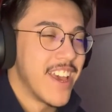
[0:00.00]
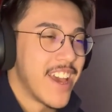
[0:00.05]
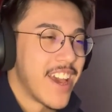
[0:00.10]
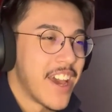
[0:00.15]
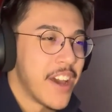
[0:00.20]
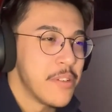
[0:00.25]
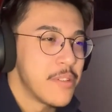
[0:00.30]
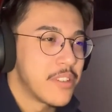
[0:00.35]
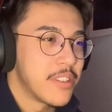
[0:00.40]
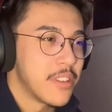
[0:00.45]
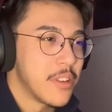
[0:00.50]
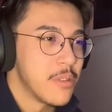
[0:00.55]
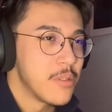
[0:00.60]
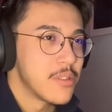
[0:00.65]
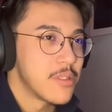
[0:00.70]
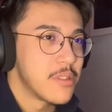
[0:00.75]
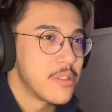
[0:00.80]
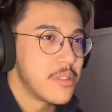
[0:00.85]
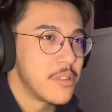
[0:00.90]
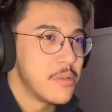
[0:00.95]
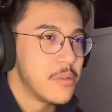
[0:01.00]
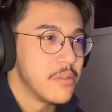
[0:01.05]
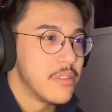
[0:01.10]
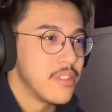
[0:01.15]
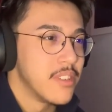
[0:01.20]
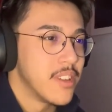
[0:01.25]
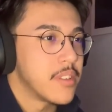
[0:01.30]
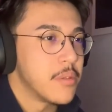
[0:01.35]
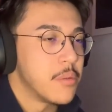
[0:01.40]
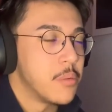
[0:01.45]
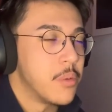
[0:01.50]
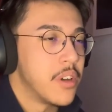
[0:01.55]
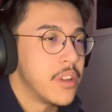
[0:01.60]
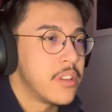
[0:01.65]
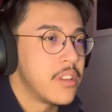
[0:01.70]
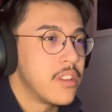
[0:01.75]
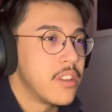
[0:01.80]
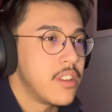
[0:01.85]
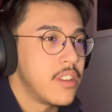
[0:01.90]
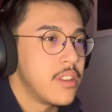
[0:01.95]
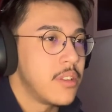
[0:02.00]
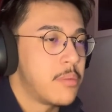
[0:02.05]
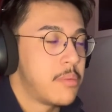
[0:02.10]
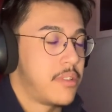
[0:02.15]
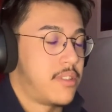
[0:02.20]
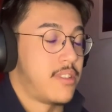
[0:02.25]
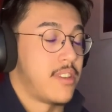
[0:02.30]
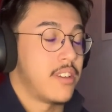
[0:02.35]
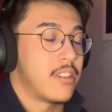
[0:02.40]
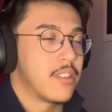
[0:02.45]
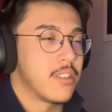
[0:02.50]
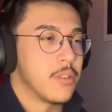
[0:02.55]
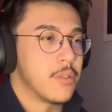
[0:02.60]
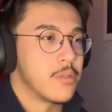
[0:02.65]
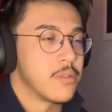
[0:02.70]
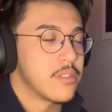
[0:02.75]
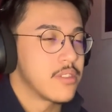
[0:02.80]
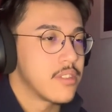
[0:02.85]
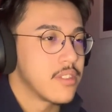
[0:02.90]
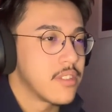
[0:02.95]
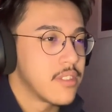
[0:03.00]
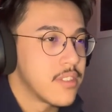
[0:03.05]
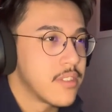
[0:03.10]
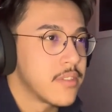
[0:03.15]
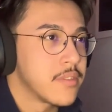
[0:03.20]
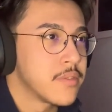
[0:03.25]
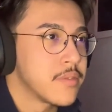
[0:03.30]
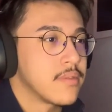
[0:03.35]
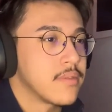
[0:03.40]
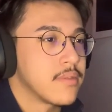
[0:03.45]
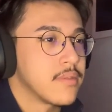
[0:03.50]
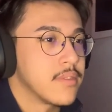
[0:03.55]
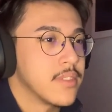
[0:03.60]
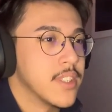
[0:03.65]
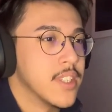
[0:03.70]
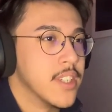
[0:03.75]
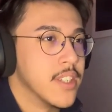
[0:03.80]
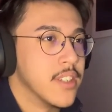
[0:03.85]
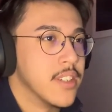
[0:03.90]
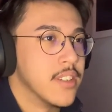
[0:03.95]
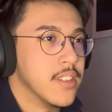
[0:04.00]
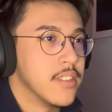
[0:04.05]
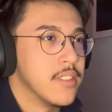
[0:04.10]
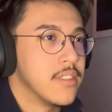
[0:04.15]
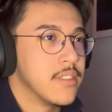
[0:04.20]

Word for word: How close are you? Why do they need to be that close? Yeah.